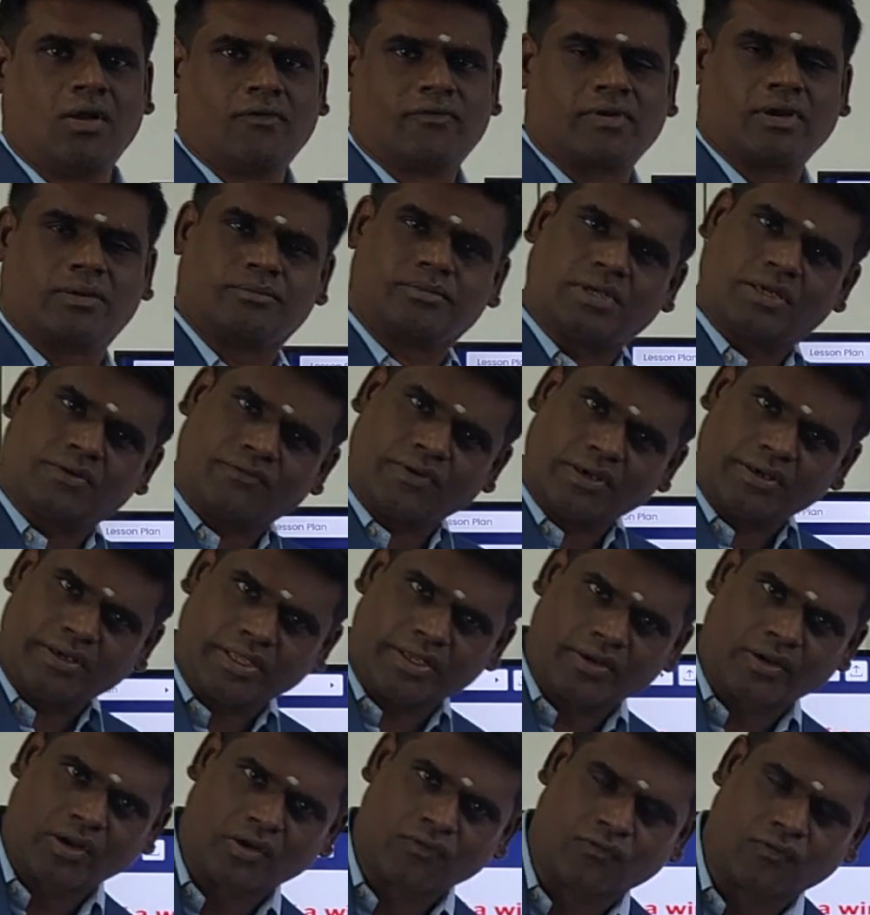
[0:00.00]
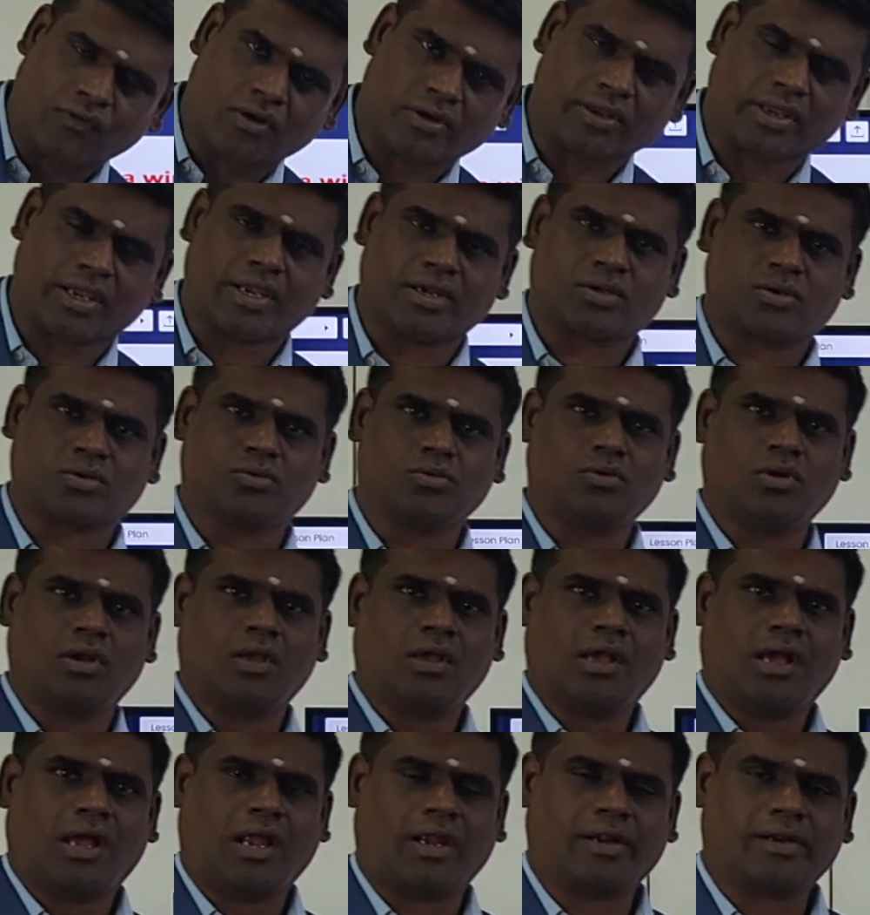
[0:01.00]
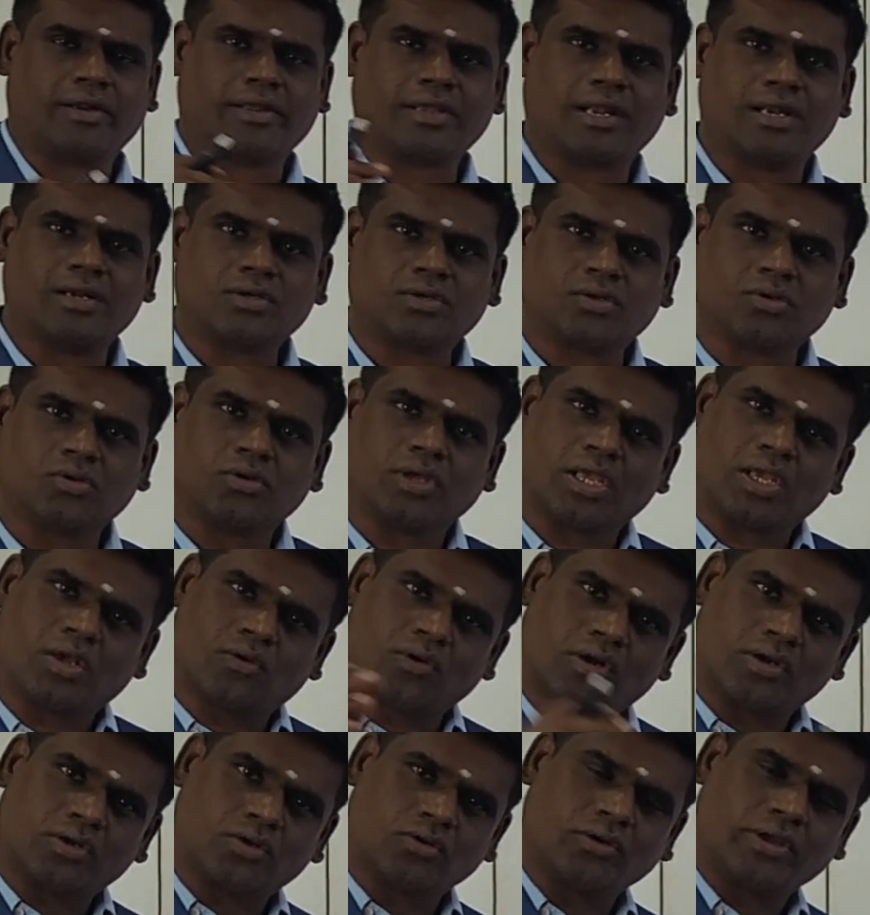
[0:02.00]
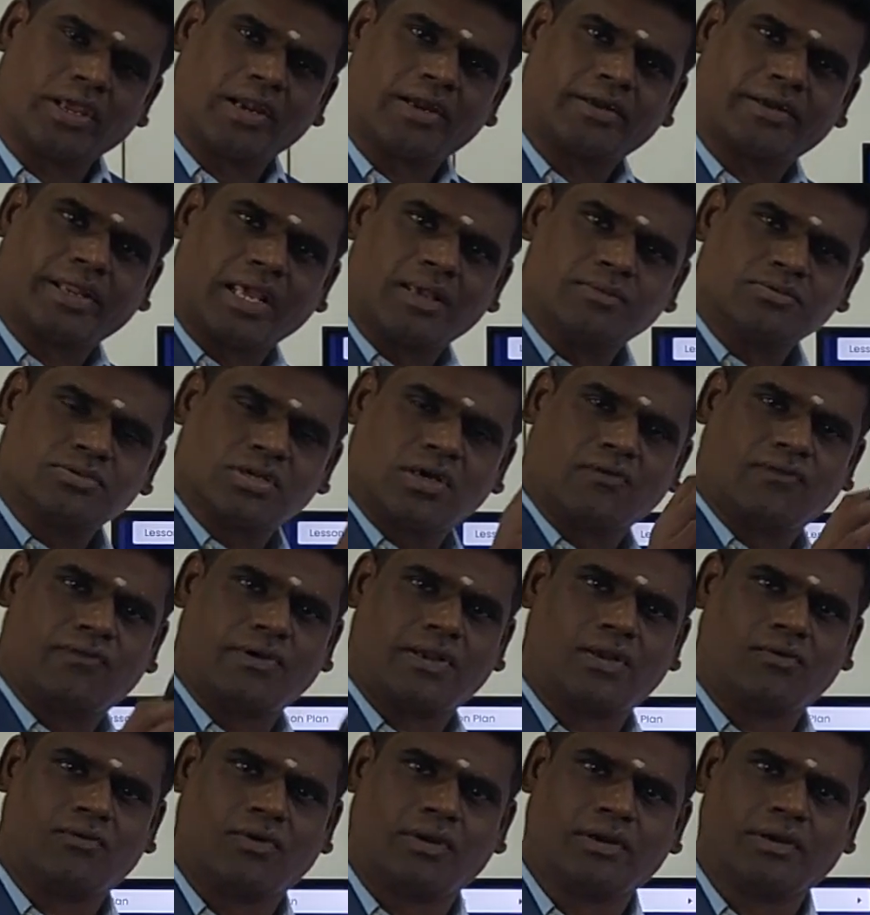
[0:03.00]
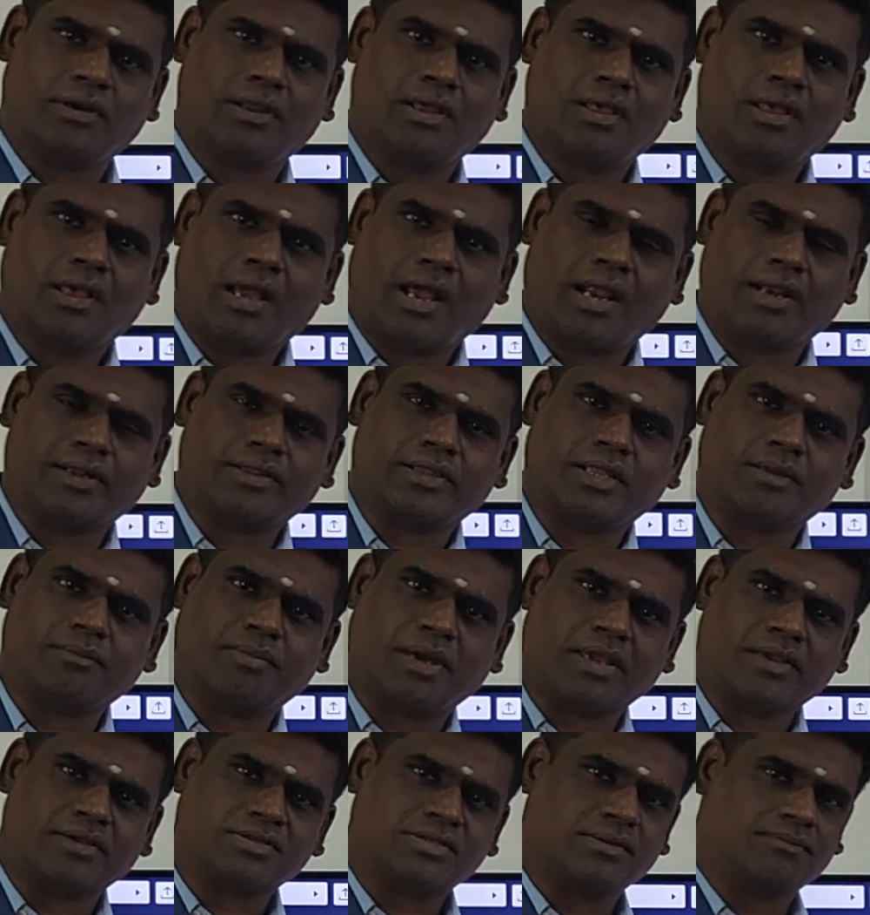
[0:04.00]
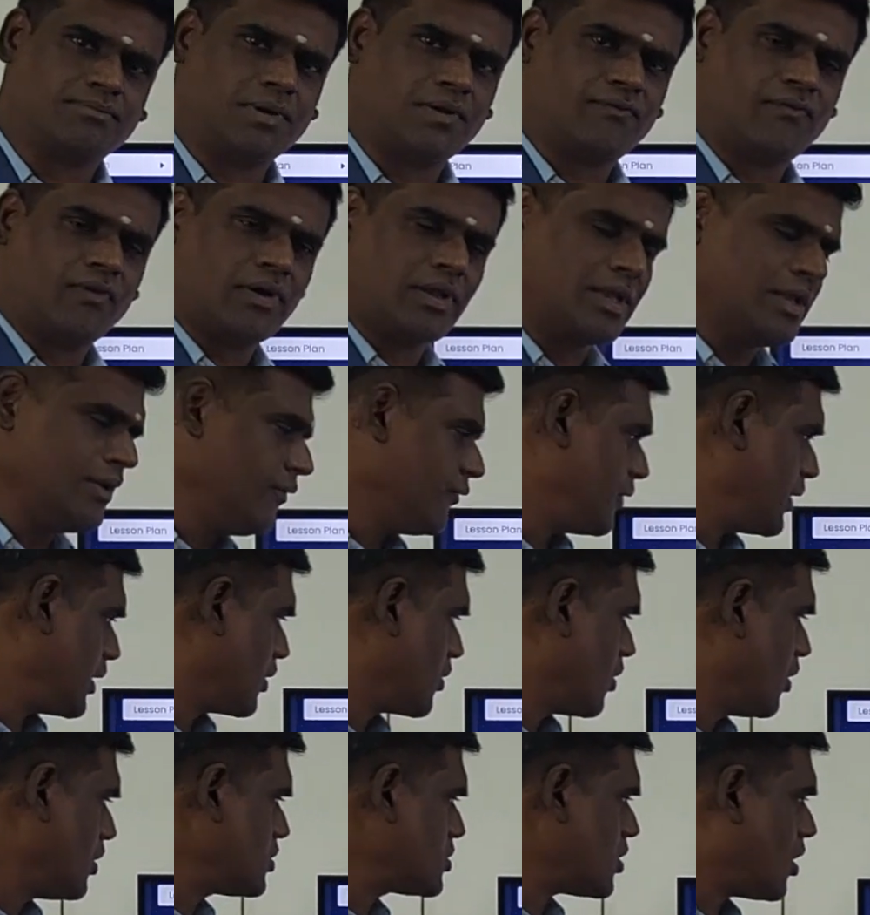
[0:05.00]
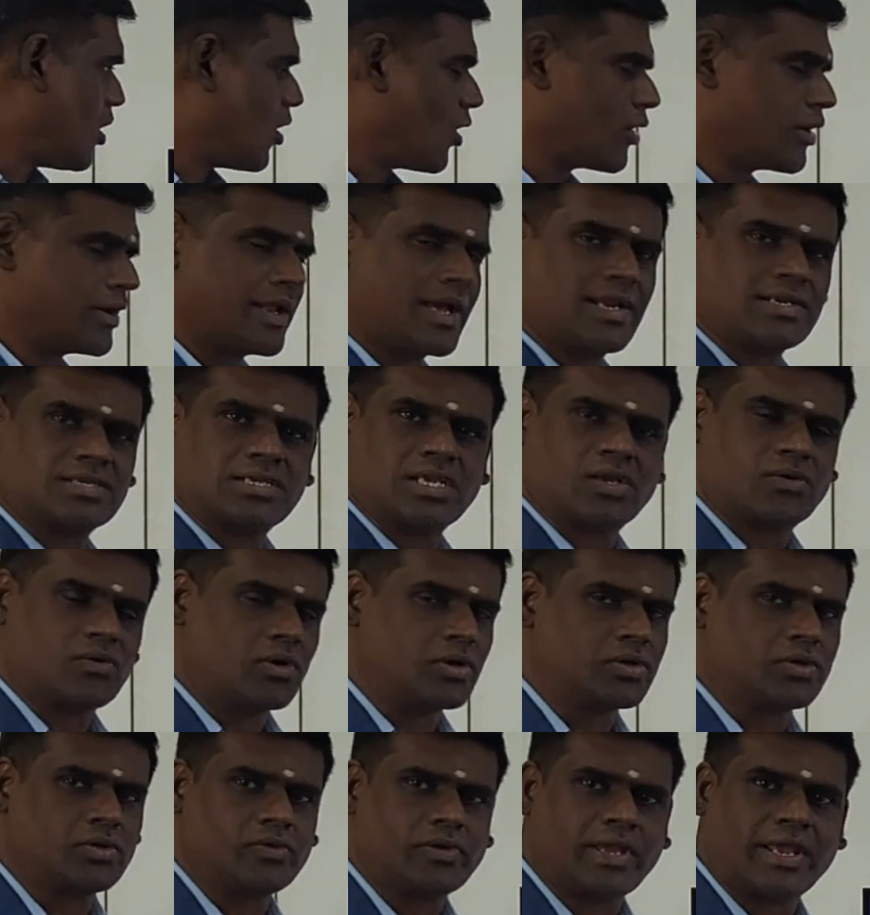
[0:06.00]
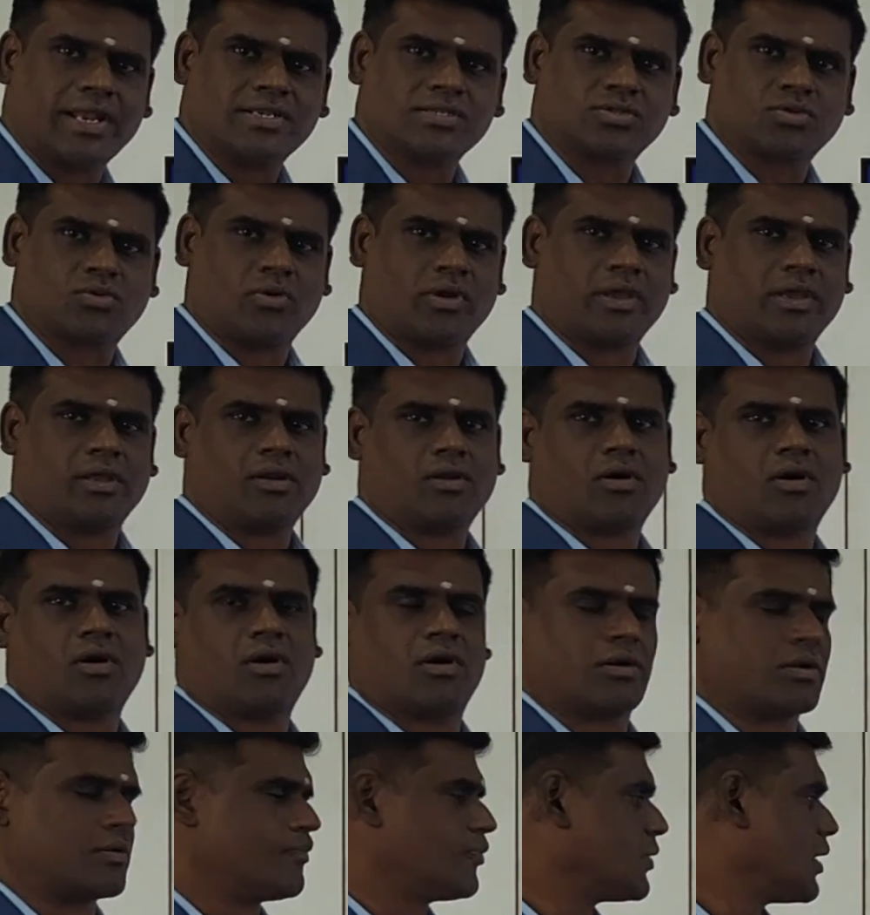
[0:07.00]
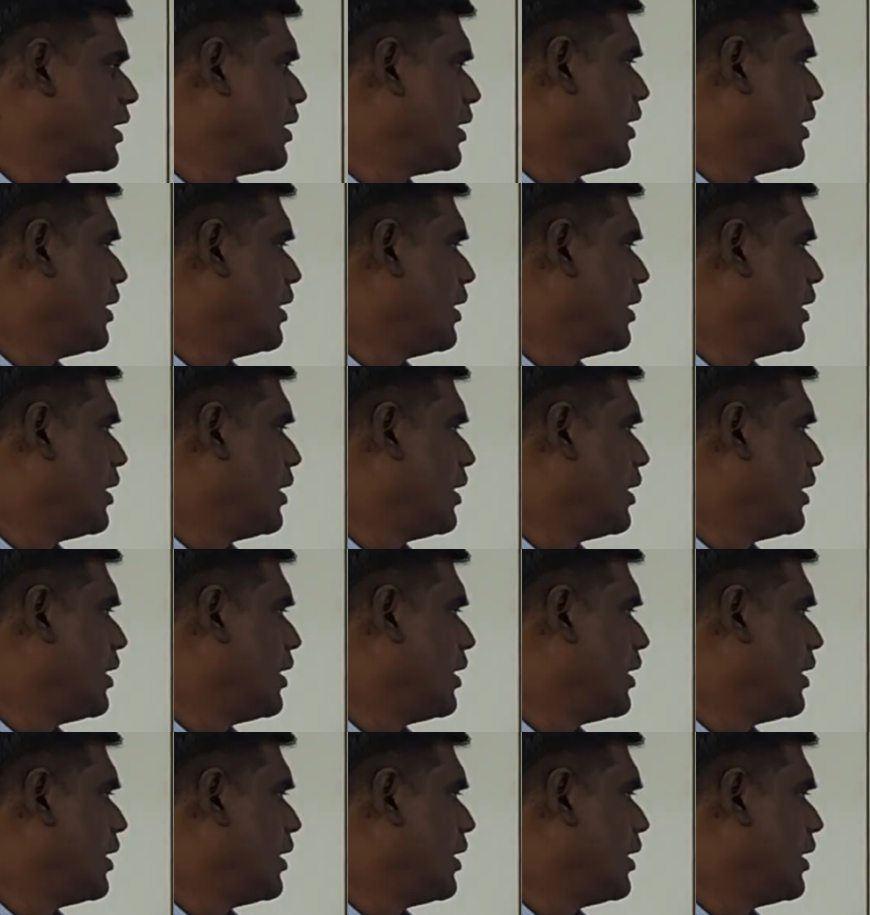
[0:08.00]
From that we derived for A2 and L2 equal to n times of L1, and then by simplifying we got R dash equal to n square R.